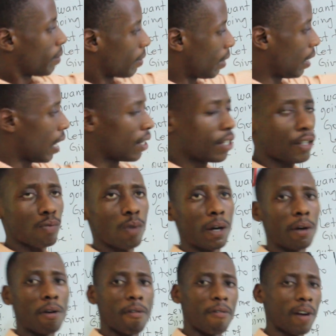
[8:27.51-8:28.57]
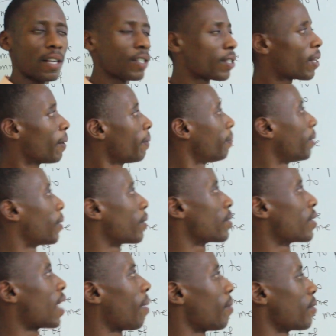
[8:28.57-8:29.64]
I just want to go faster because
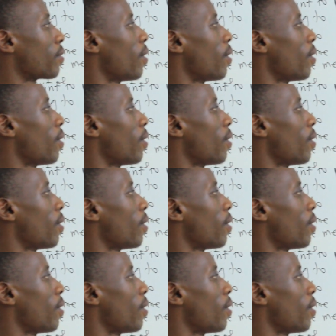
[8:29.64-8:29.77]
time is